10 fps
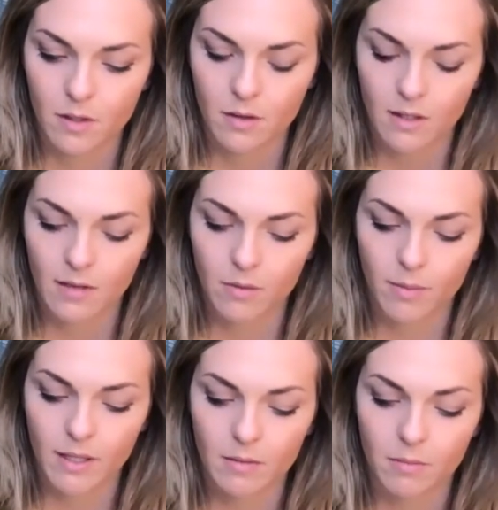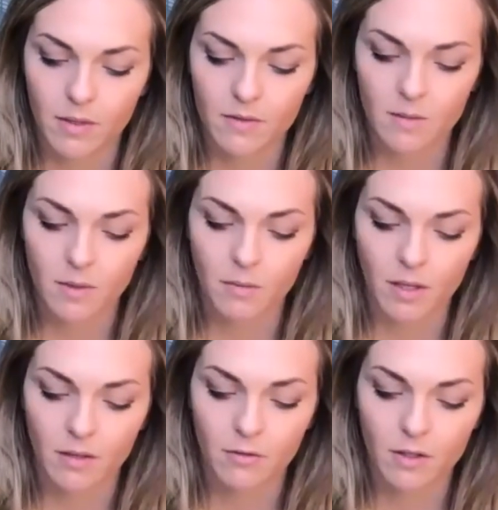That reminded me of something, but
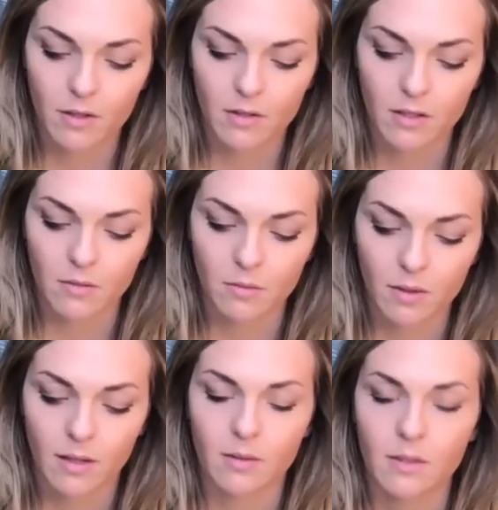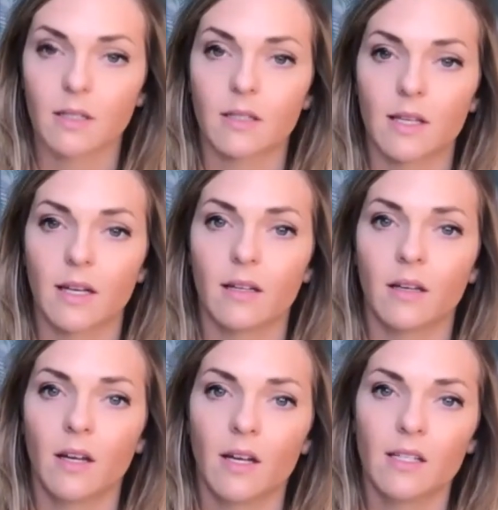I've forgotten what I was going to say.
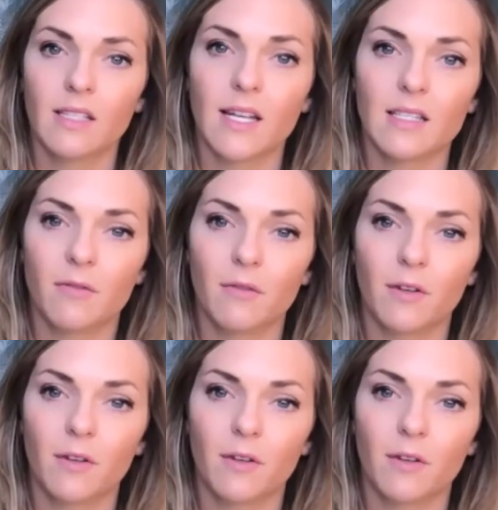Stacey, for